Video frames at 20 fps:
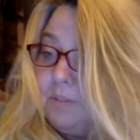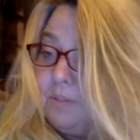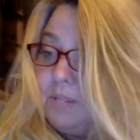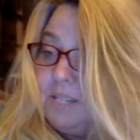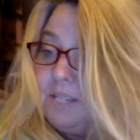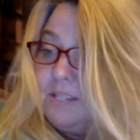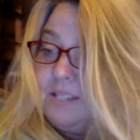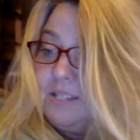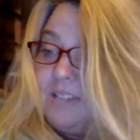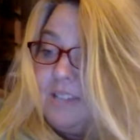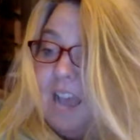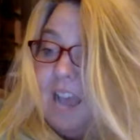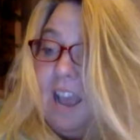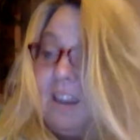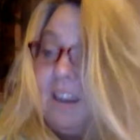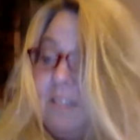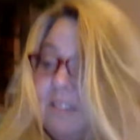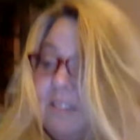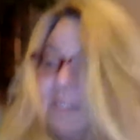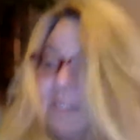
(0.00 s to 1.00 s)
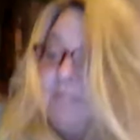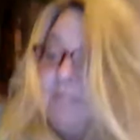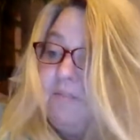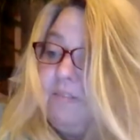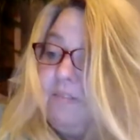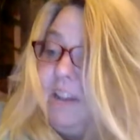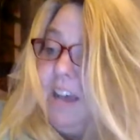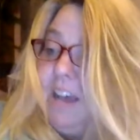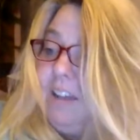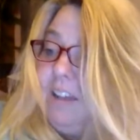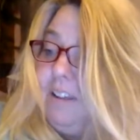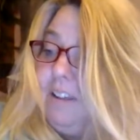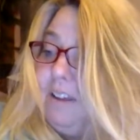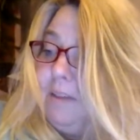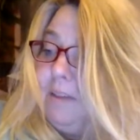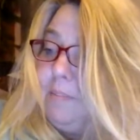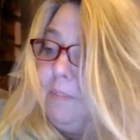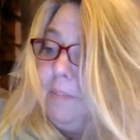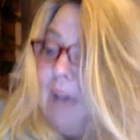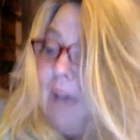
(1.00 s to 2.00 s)
We staggered and fell
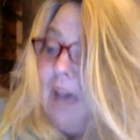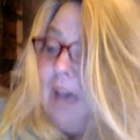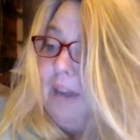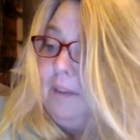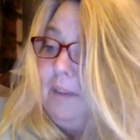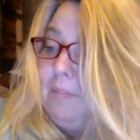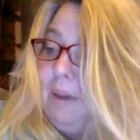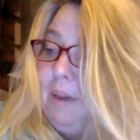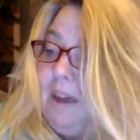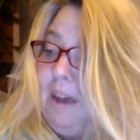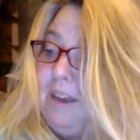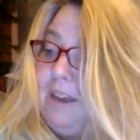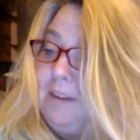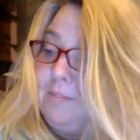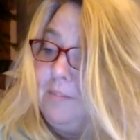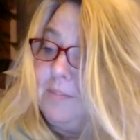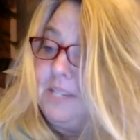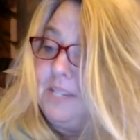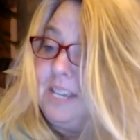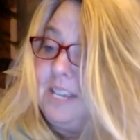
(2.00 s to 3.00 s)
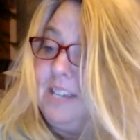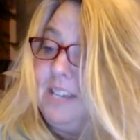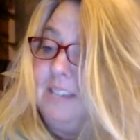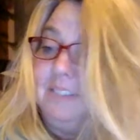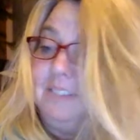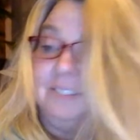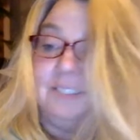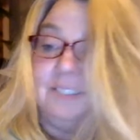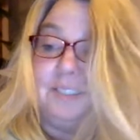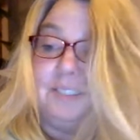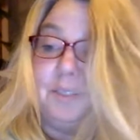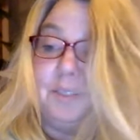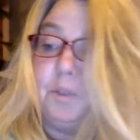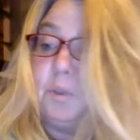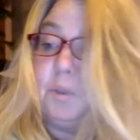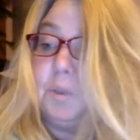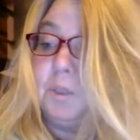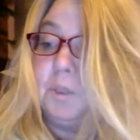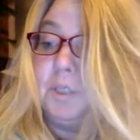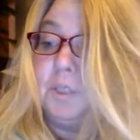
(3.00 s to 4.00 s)
on padded bottoms, giggled,
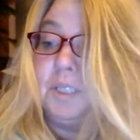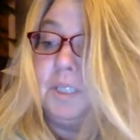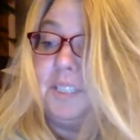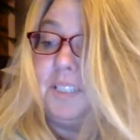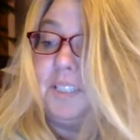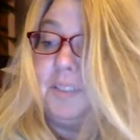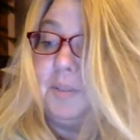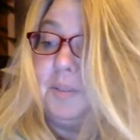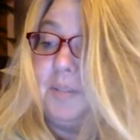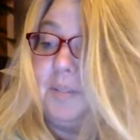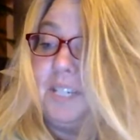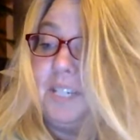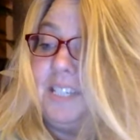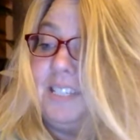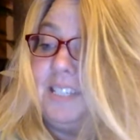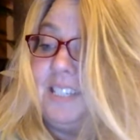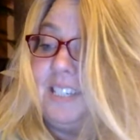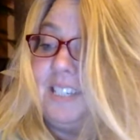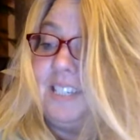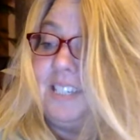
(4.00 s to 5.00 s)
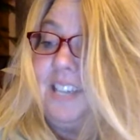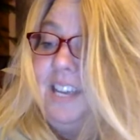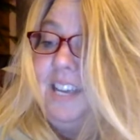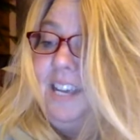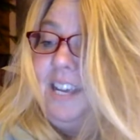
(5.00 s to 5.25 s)
drooled, and grinned, and